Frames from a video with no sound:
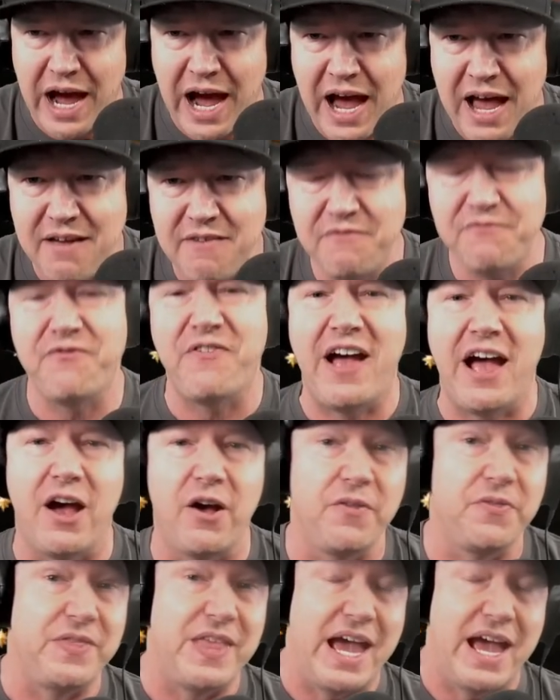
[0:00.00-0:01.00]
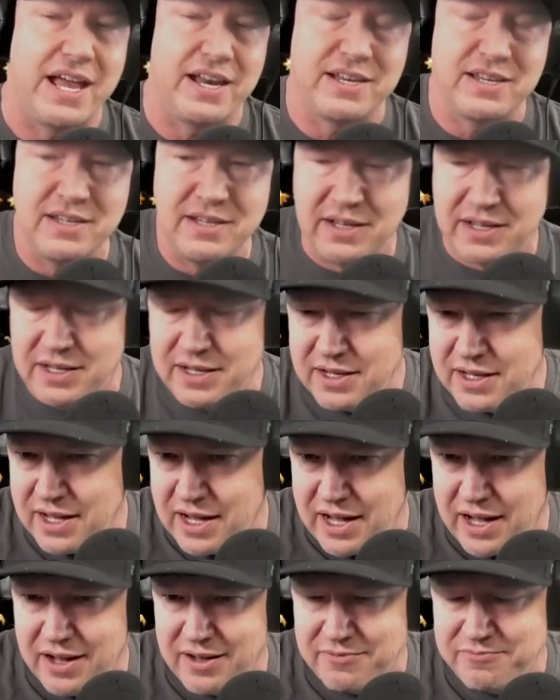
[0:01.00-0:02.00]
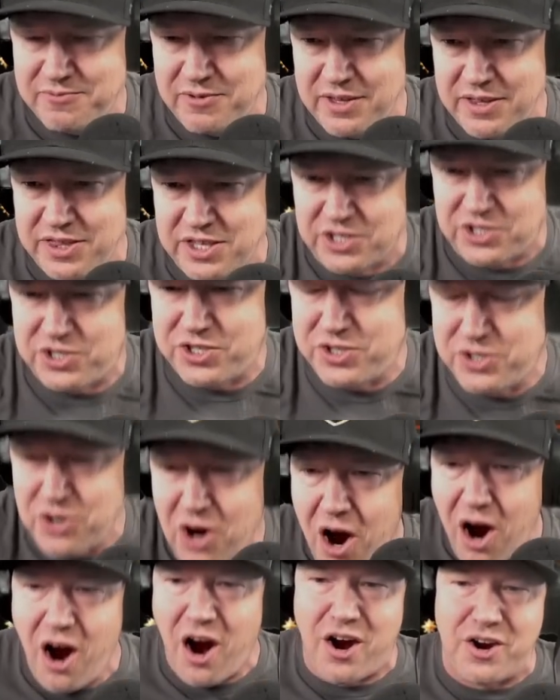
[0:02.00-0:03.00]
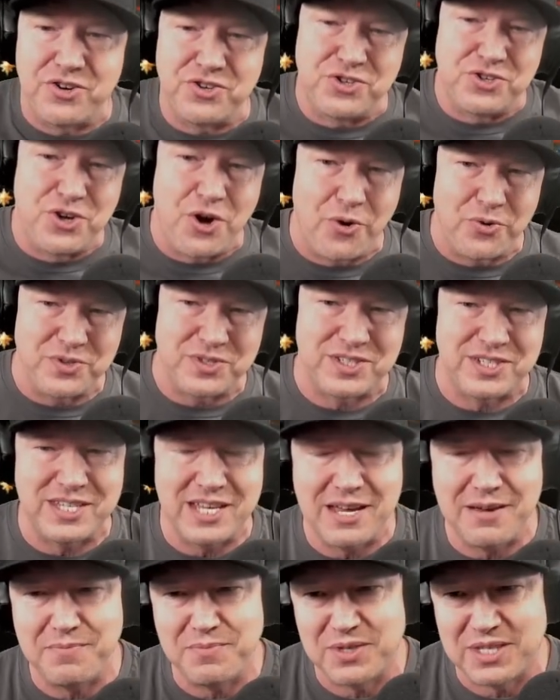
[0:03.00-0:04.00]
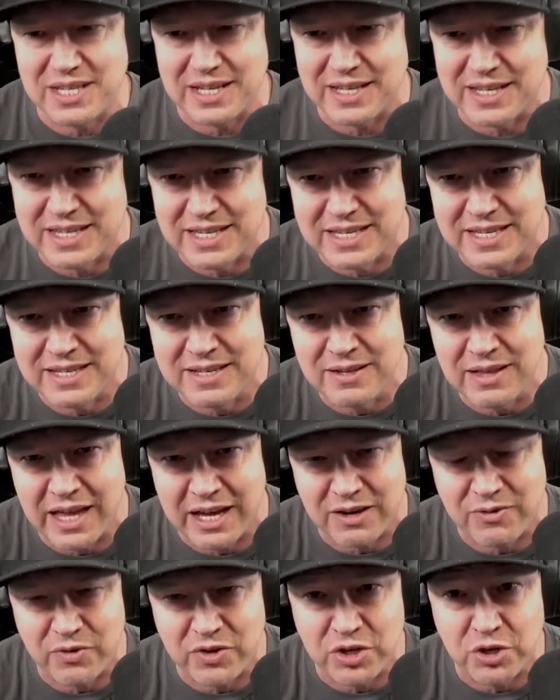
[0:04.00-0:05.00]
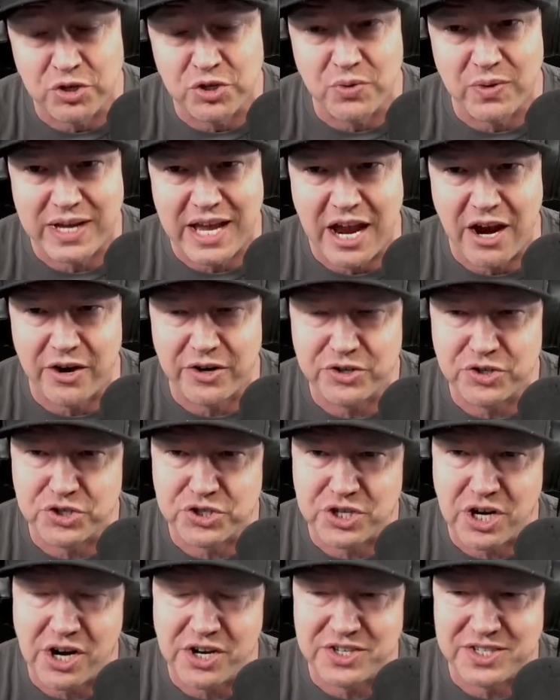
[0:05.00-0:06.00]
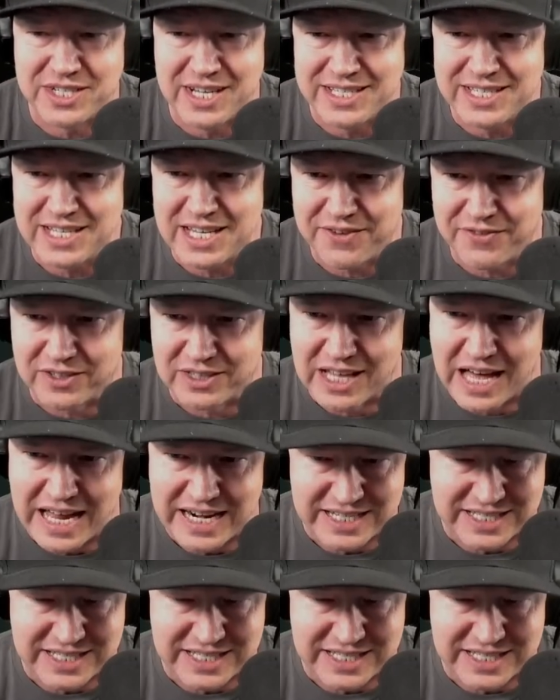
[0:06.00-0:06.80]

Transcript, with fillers: I've found that the stars don't seem to, like, you do character stars, doesn't give a lot of